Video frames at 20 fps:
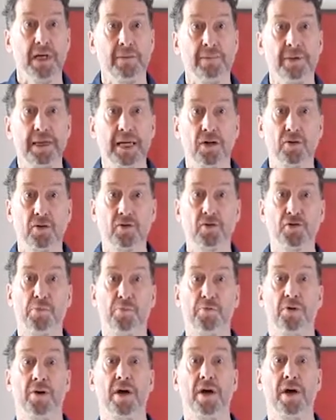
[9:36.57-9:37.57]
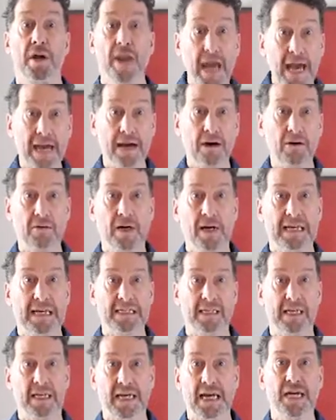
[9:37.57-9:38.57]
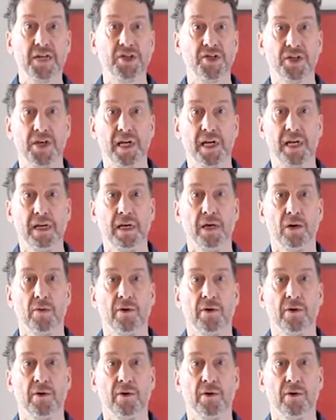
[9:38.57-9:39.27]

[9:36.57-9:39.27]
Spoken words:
being an entrepreneur now has a cachet,